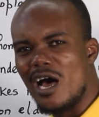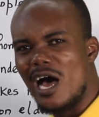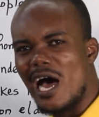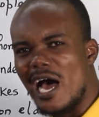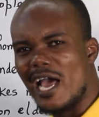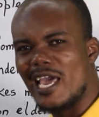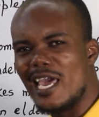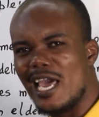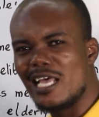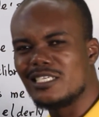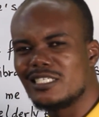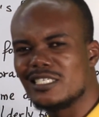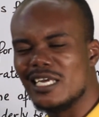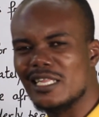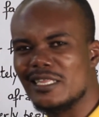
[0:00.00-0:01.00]
I ate
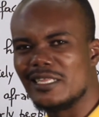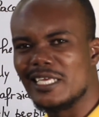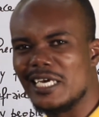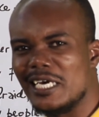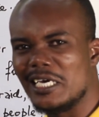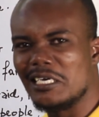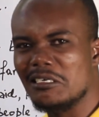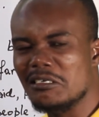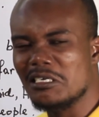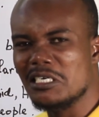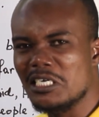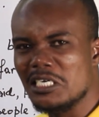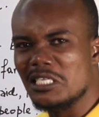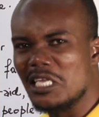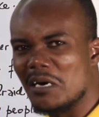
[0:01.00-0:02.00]
something
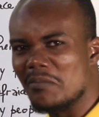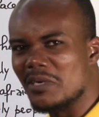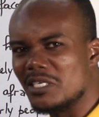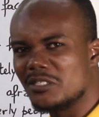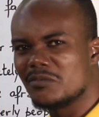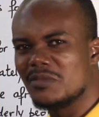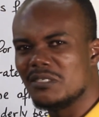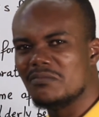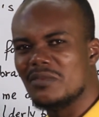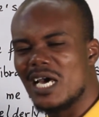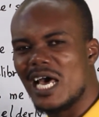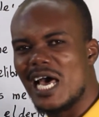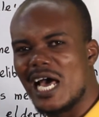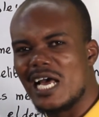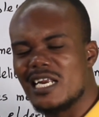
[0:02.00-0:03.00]
that makes me
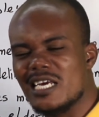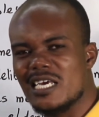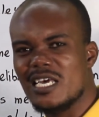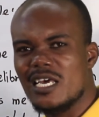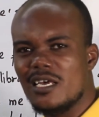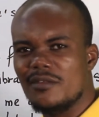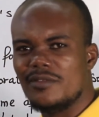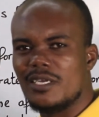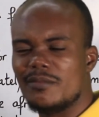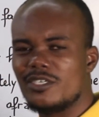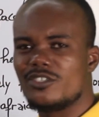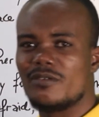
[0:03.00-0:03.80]
bad. Demande